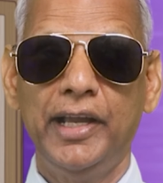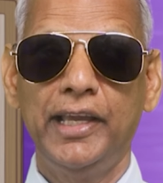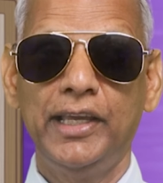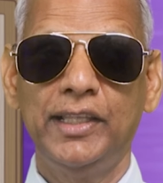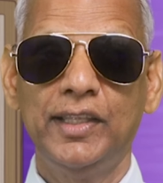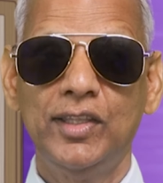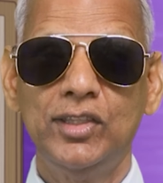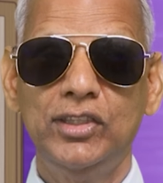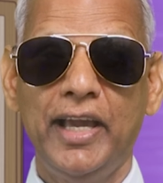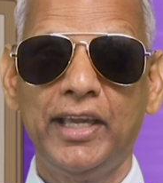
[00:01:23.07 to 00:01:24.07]
I
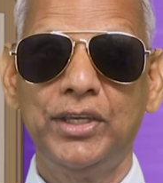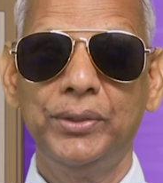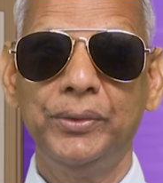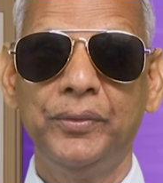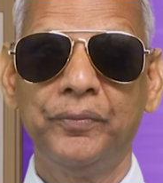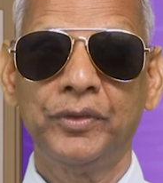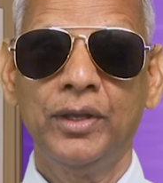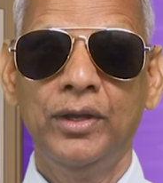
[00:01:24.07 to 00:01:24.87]
thank you,